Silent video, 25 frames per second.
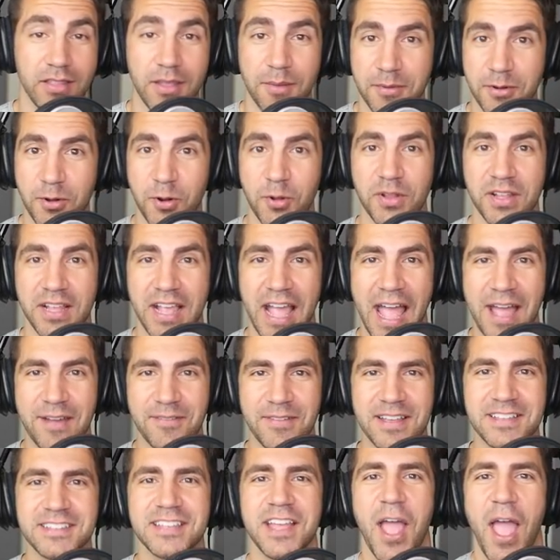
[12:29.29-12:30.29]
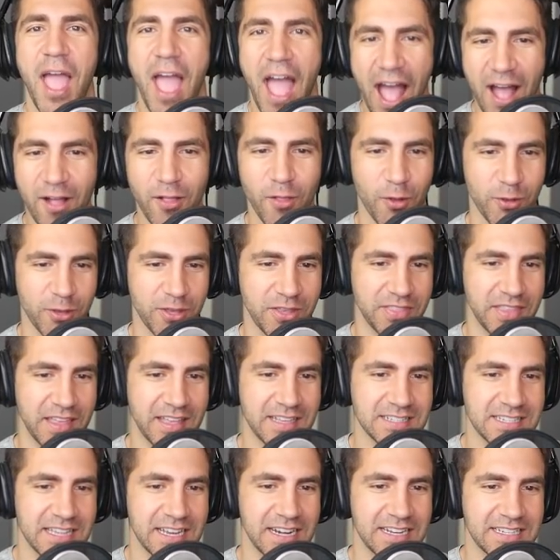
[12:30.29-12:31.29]
Let me know in the comments how long you
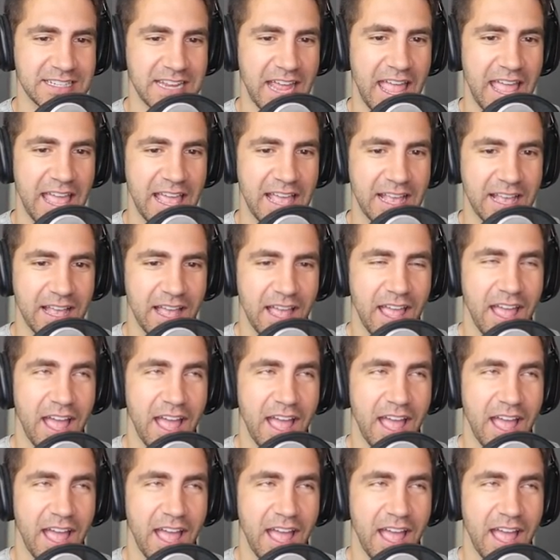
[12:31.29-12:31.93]
think it's gonna take.